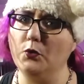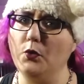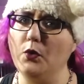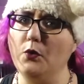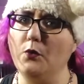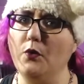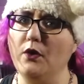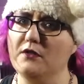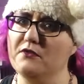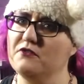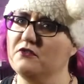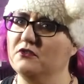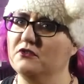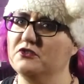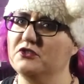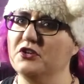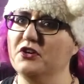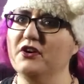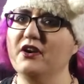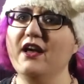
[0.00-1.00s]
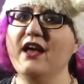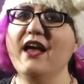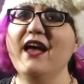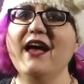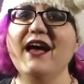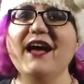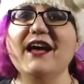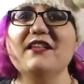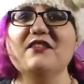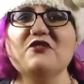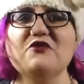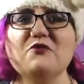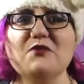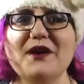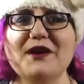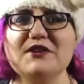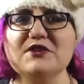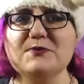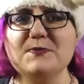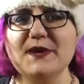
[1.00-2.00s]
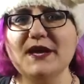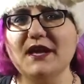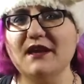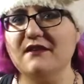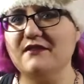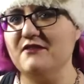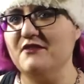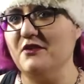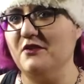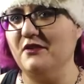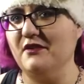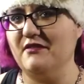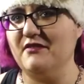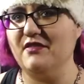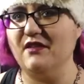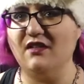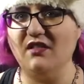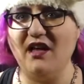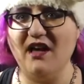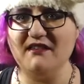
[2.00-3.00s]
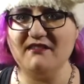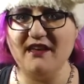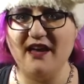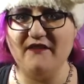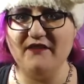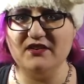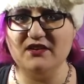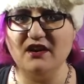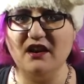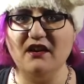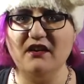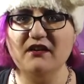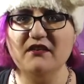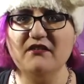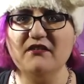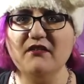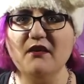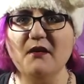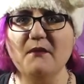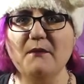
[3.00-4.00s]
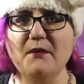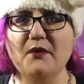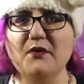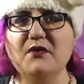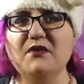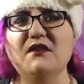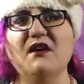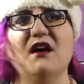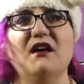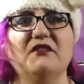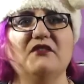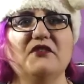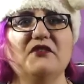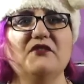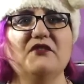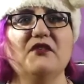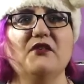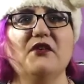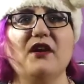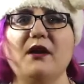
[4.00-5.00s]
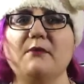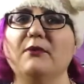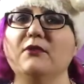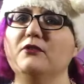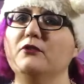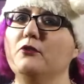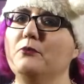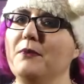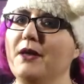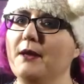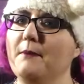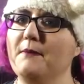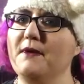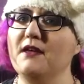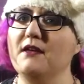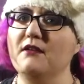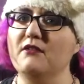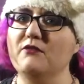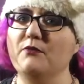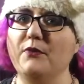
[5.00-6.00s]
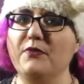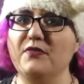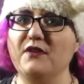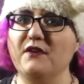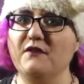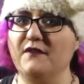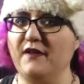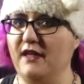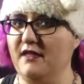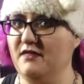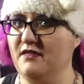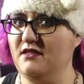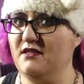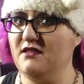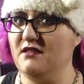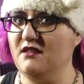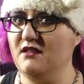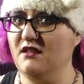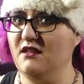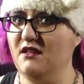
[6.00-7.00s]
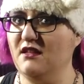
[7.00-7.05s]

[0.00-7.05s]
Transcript: War I soldier and strange beings known as the Glass Avatars, both Doctors are able to make peace with their fates.